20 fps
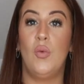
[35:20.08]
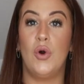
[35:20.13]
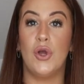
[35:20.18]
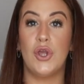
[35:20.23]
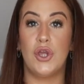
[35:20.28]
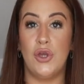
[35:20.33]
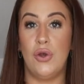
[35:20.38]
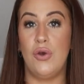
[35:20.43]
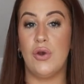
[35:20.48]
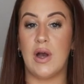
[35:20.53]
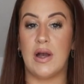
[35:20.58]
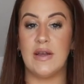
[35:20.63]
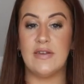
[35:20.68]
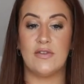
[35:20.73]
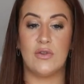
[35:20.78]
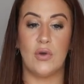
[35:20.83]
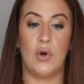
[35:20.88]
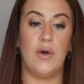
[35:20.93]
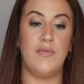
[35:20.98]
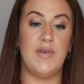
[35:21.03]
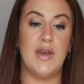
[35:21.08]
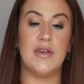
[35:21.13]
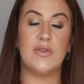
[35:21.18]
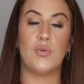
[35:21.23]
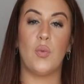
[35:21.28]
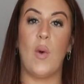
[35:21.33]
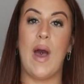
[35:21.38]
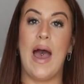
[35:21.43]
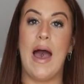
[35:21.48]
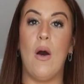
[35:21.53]
what you guys thought of it
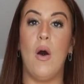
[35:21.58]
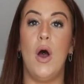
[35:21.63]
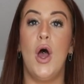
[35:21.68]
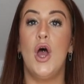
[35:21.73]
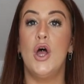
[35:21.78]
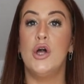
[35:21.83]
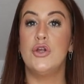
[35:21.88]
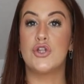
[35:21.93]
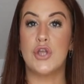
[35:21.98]
as well.